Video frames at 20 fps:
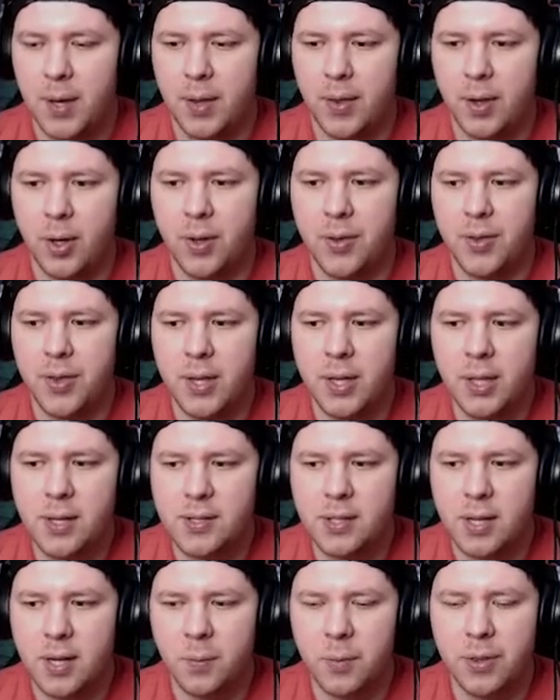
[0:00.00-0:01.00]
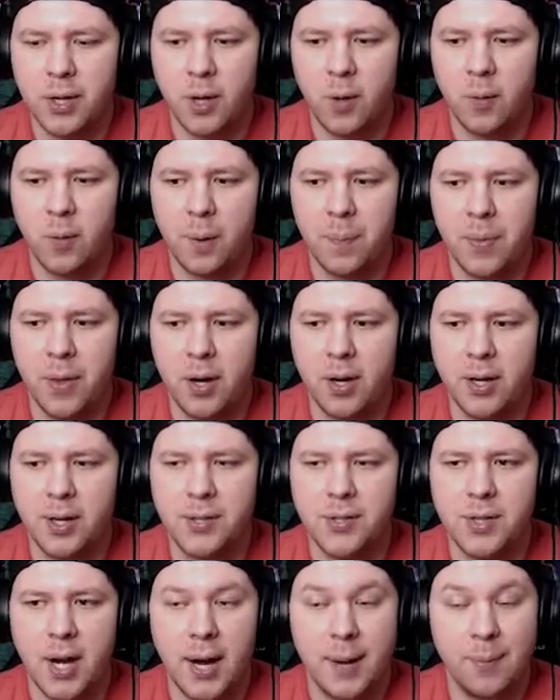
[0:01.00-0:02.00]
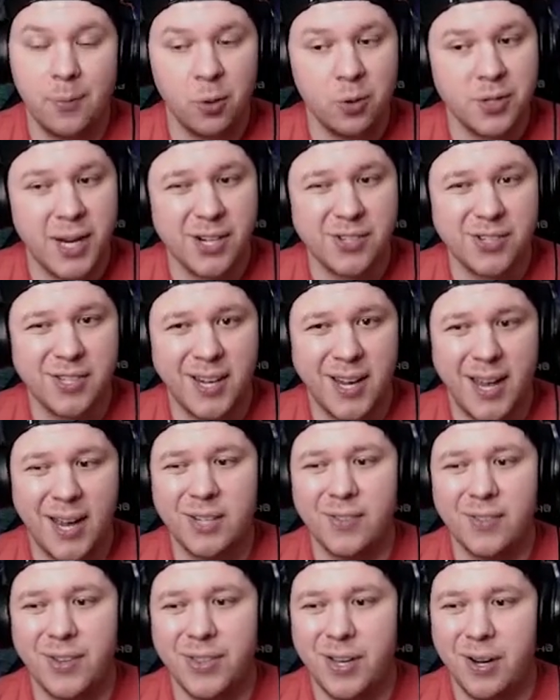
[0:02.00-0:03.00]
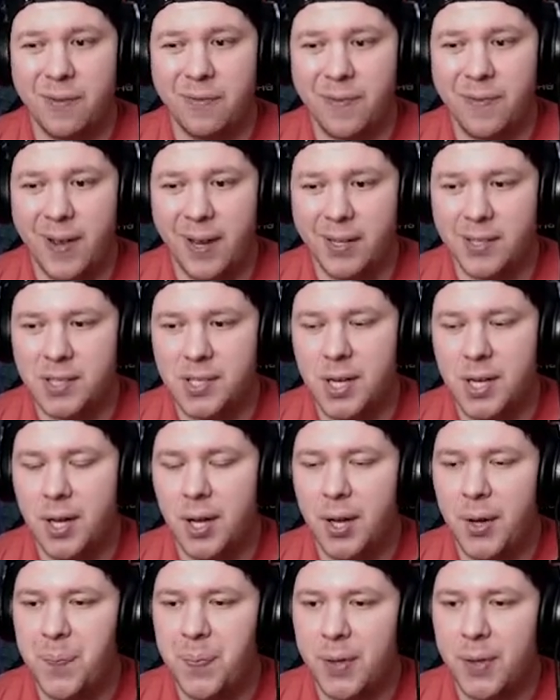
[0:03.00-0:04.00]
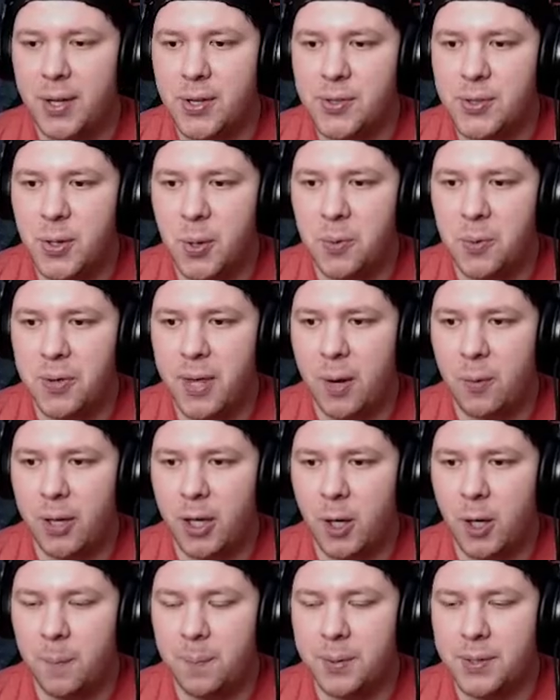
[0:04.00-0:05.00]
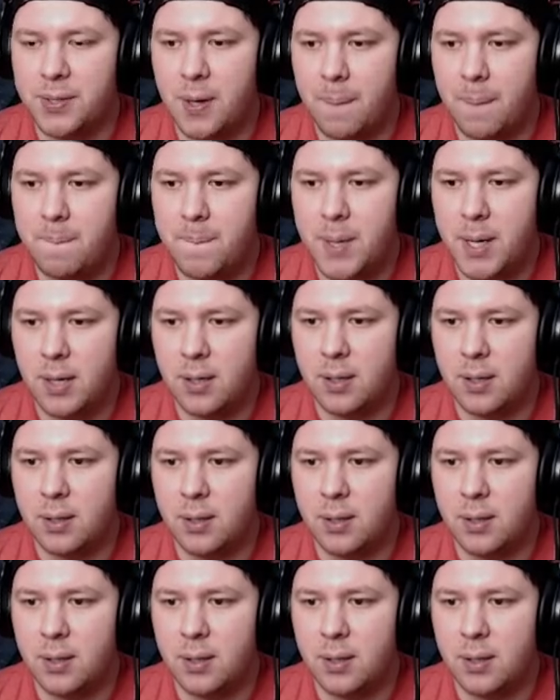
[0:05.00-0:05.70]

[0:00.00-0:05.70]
The good thing is that with the Erupt there, his Time Lords actually can activate their effects. So that will help us a bit.